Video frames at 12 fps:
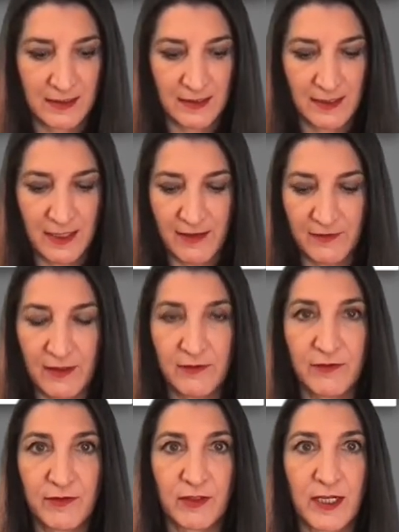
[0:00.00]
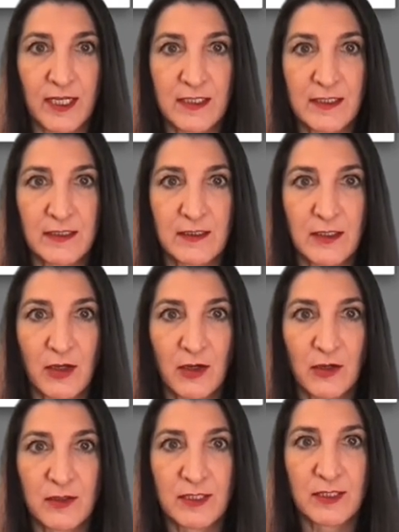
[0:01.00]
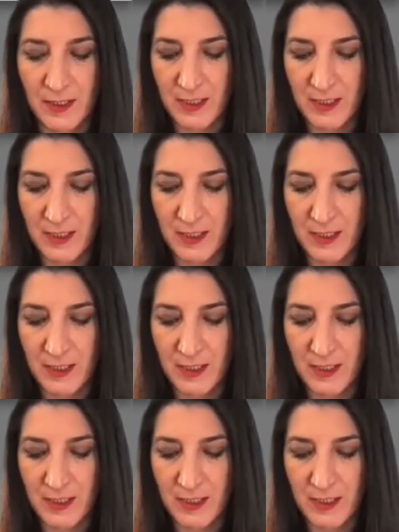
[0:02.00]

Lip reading: 11 for us, notes.